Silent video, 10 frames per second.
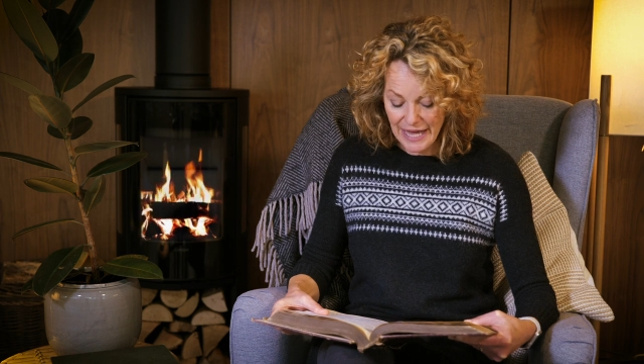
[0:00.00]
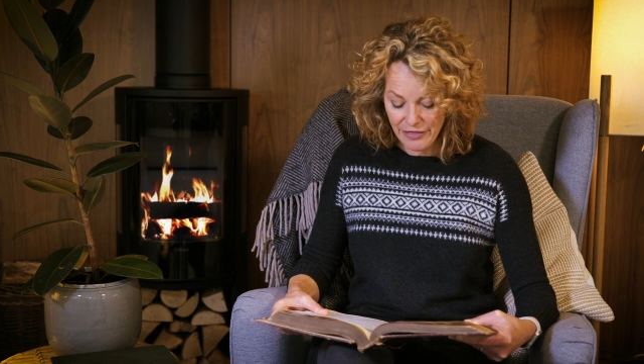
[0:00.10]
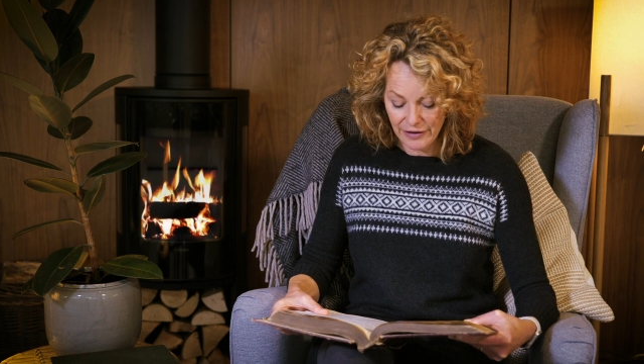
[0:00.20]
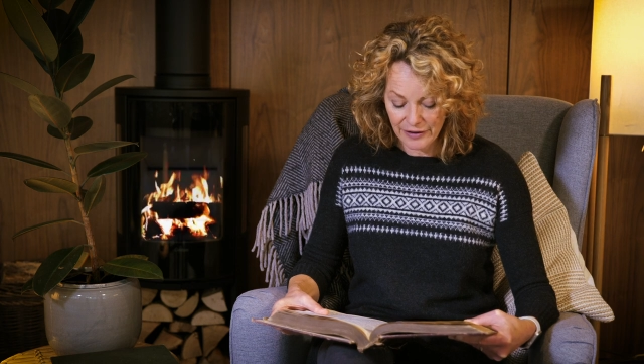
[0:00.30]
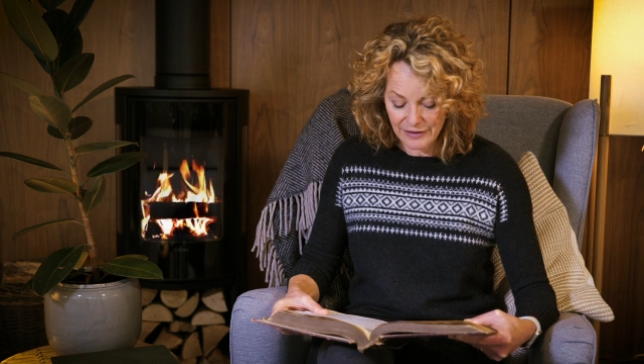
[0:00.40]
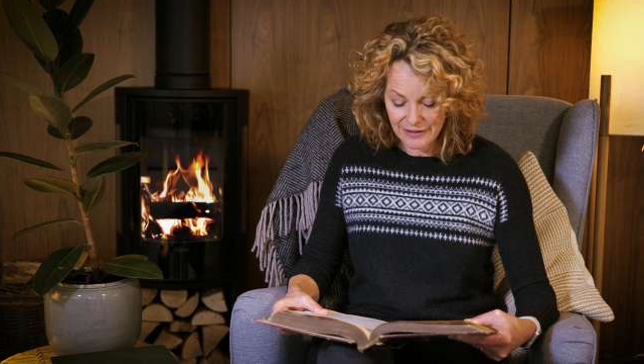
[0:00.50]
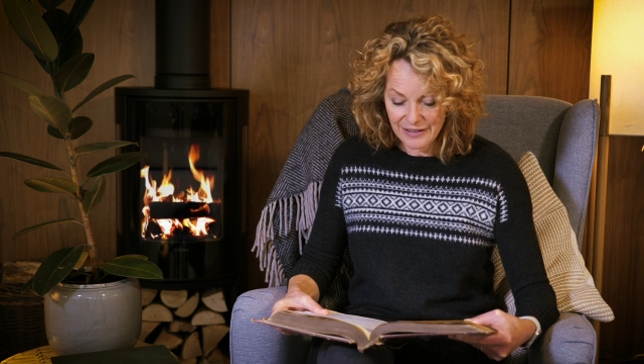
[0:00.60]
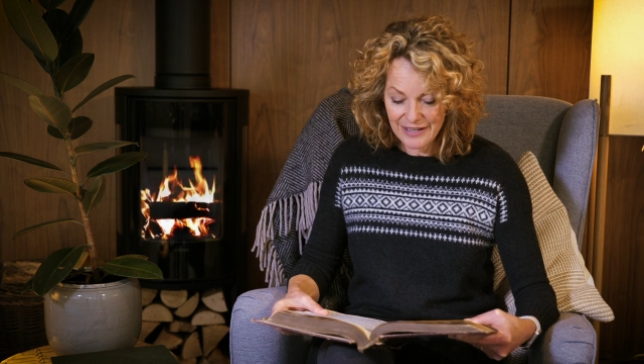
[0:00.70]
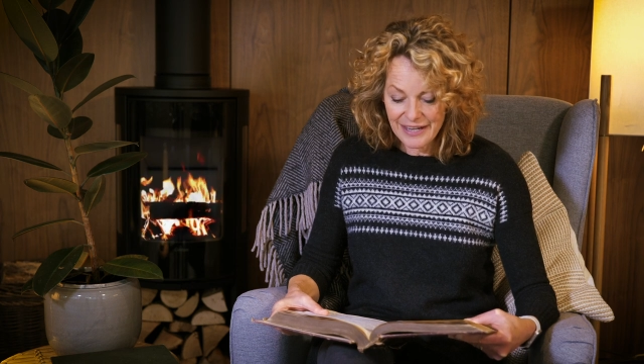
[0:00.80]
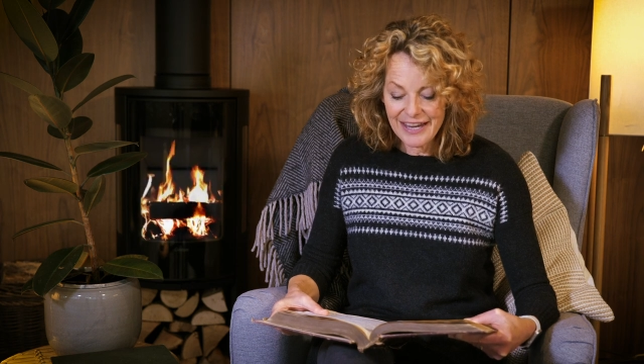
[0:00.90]
together.
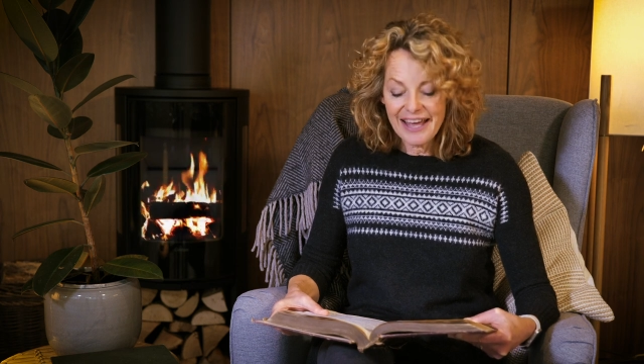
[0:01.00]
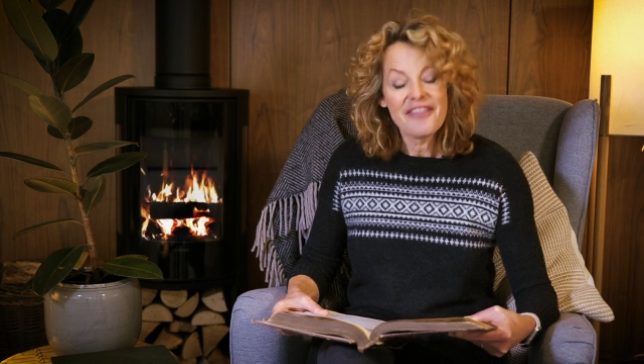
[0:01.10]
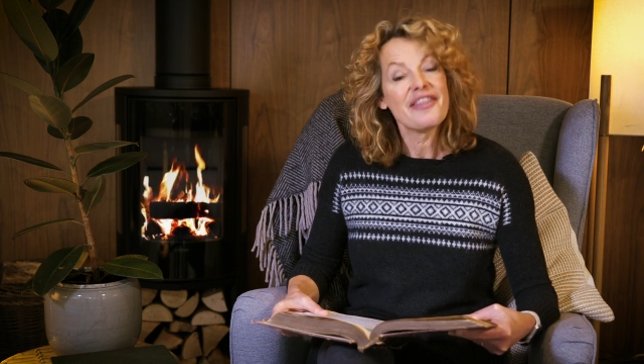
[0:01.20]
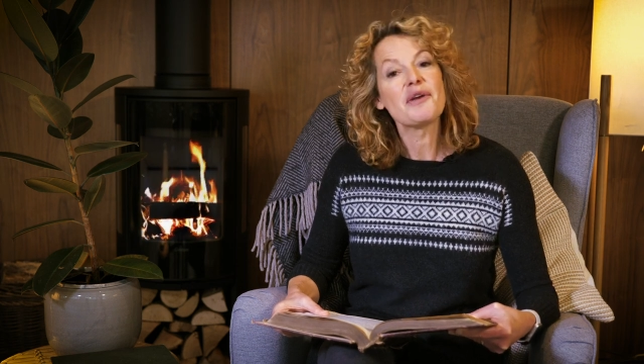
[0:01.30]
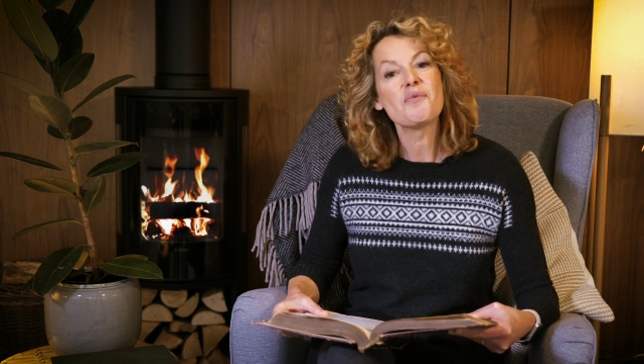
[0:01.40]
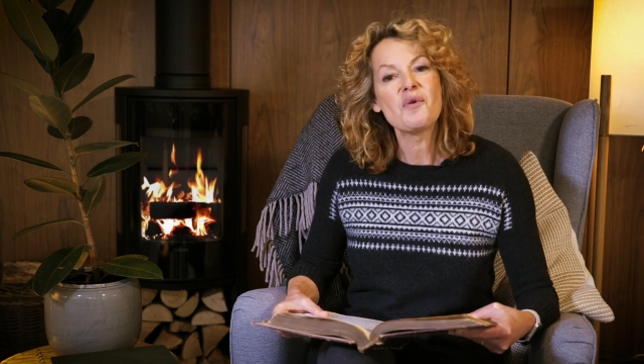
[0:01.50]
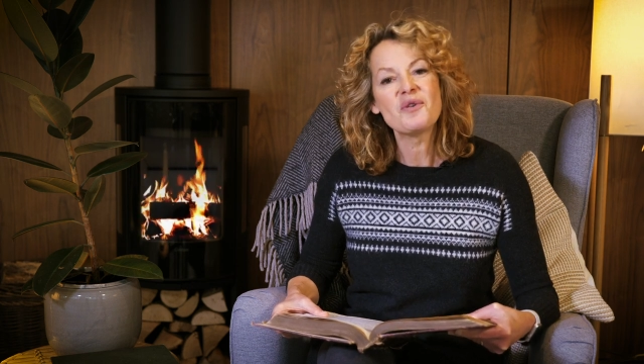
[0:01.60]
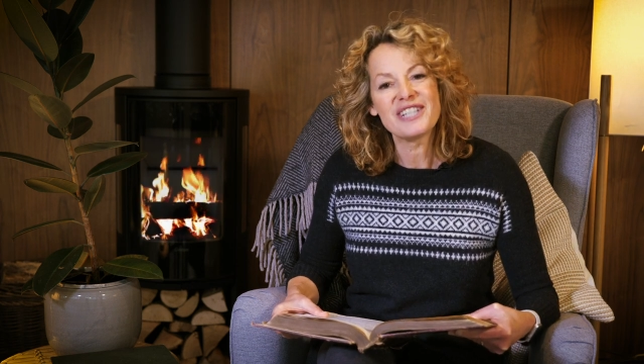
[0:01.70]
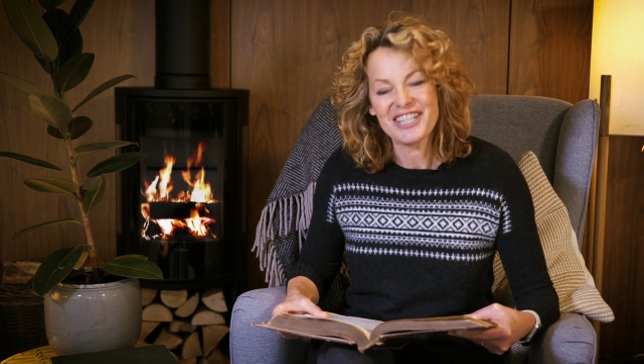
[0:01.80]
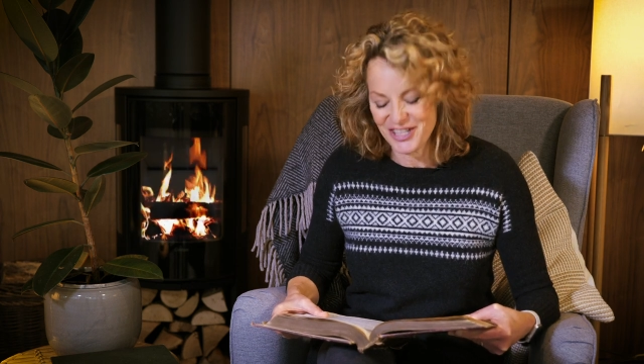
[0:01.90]
They
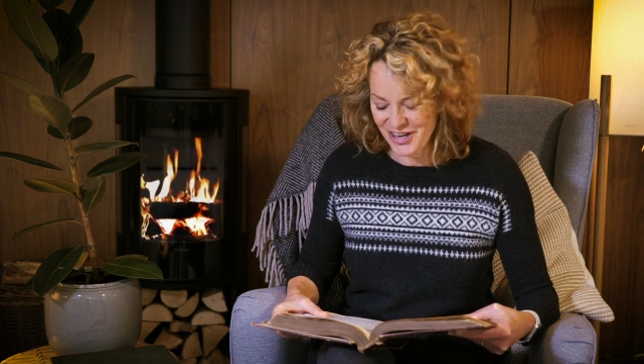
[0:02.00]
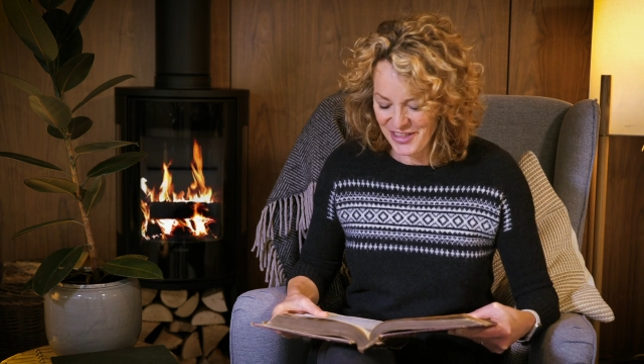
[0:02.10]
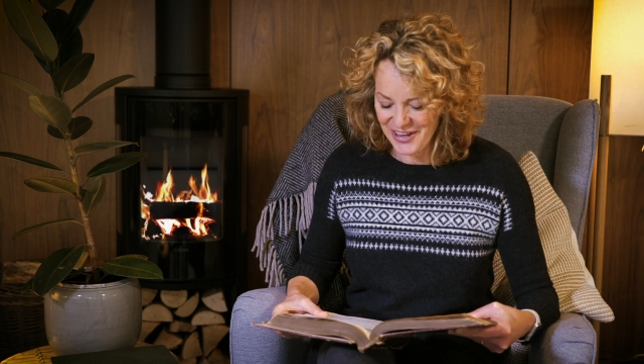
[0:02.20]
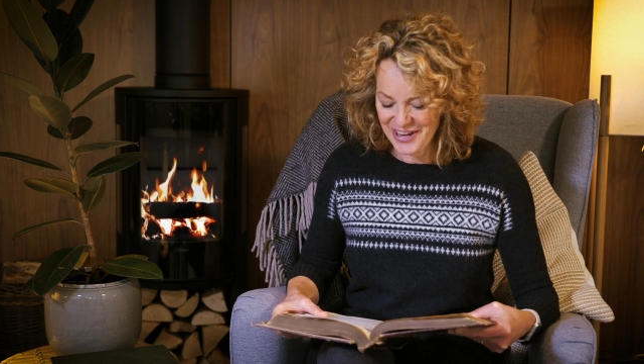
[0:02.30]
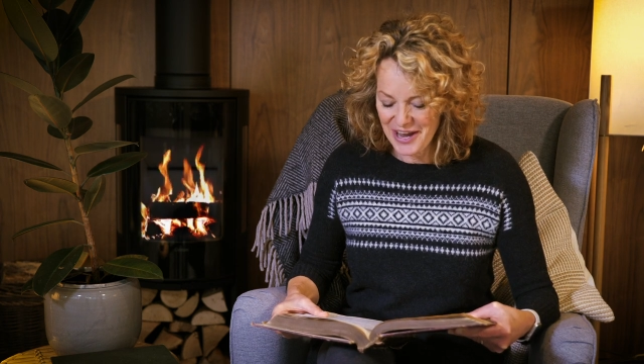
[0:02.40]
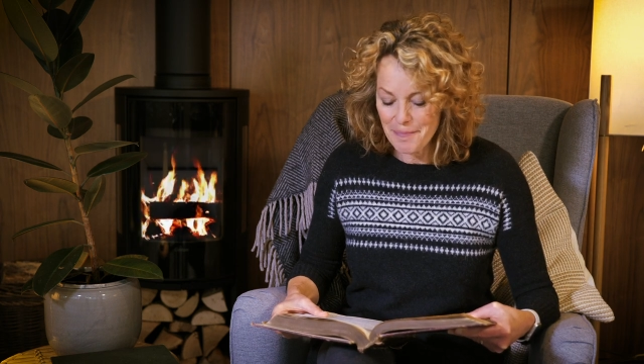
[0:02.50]
warned each other